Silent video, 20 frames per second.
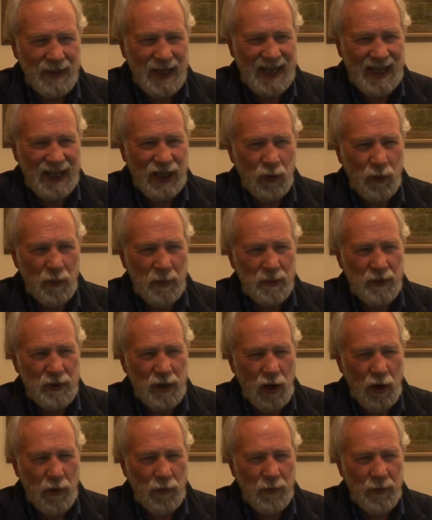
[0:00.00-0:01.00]
into
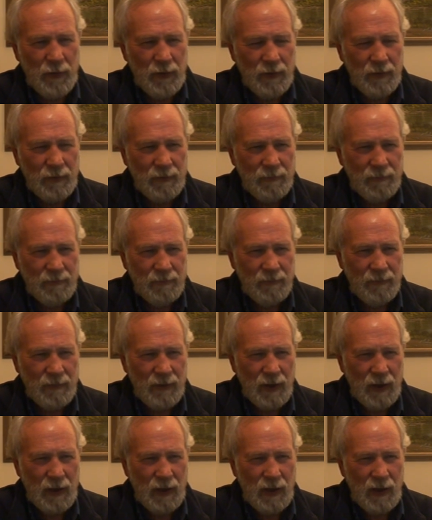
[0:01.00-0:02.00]
himself
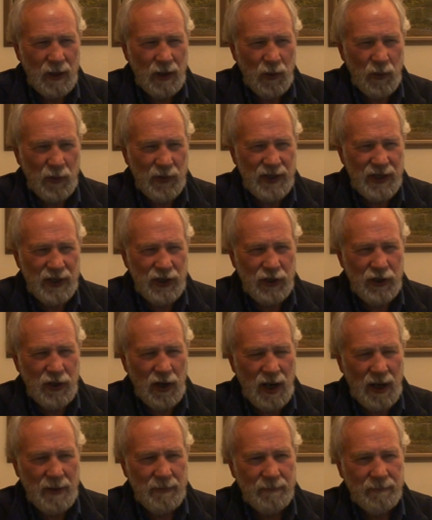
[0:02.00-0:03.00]
within
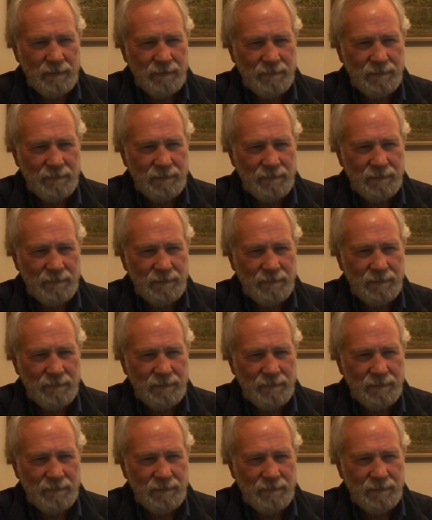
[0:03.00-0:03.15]
time.